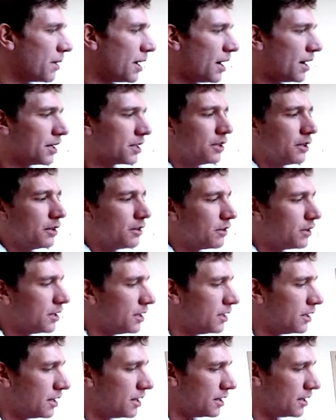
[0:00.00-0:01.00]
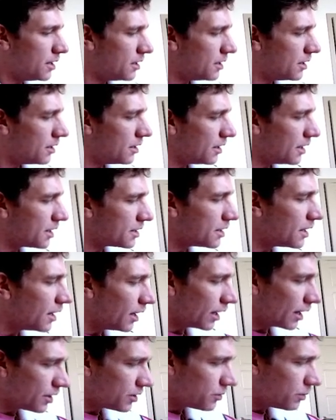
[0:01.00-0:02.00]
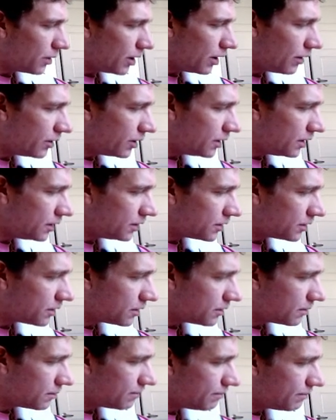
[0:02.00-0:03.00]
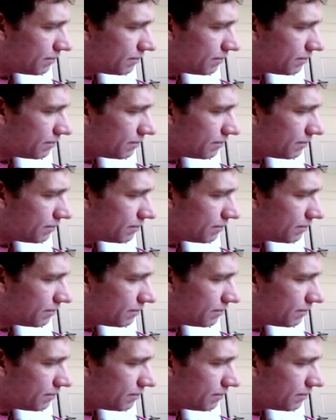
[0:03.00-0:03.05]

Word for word: box over here. Like I said, I got 12 of these.